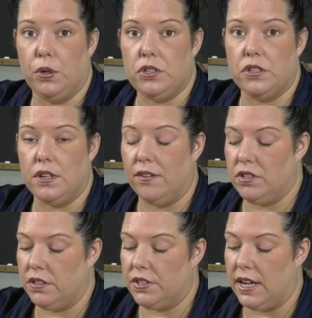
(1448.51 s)
push this off
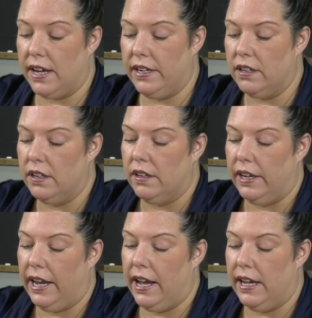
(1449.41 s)
to the side
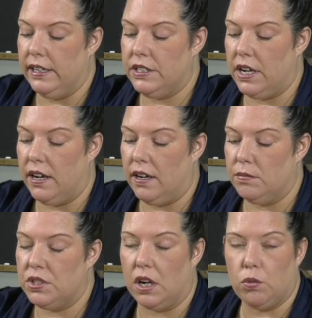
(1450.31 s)
and
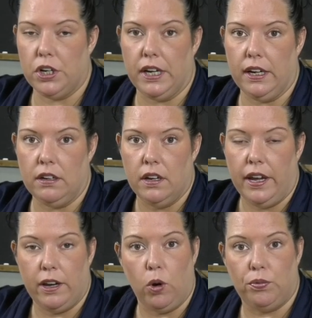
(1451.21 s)
start working,
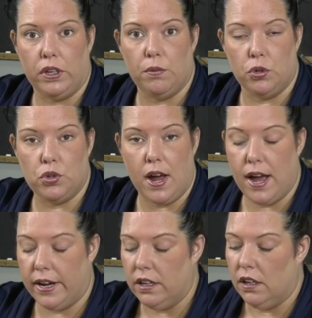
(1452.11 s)
and hopefully it will
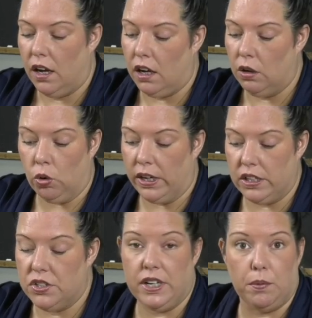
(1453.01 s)
dry, or I
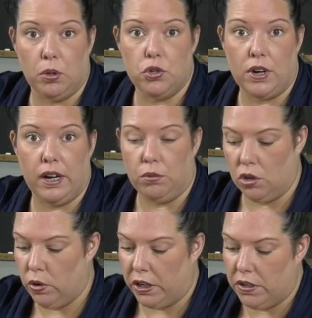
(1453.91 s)
can just take a blow dry
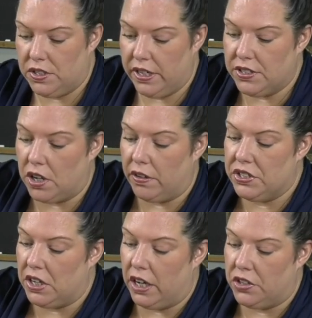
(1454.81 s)
real quick. You can see it's
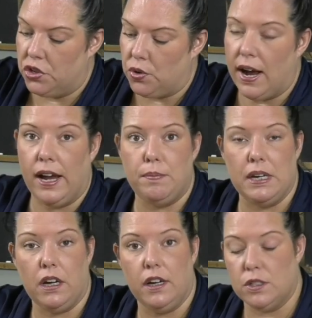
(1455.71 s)
already starting to dry
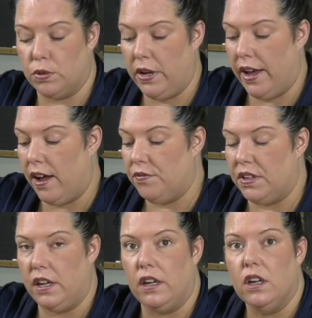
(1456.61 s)
because when you have
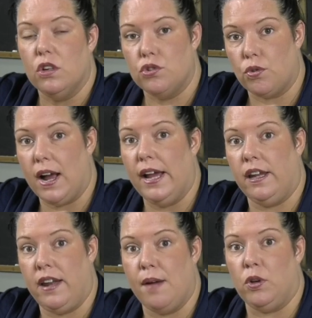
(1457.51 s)
the dry
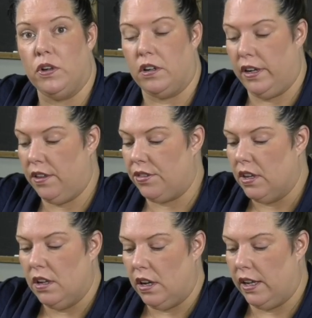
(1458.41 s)
enamel underneath,
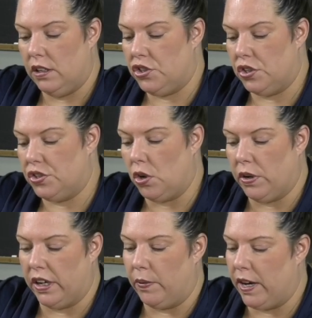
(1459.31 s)
and it's just
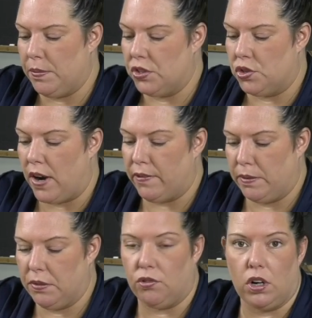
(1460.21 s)
soaking it right up, it's drying
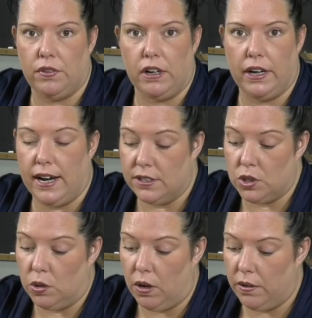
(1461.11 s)
right before our very eyes. So,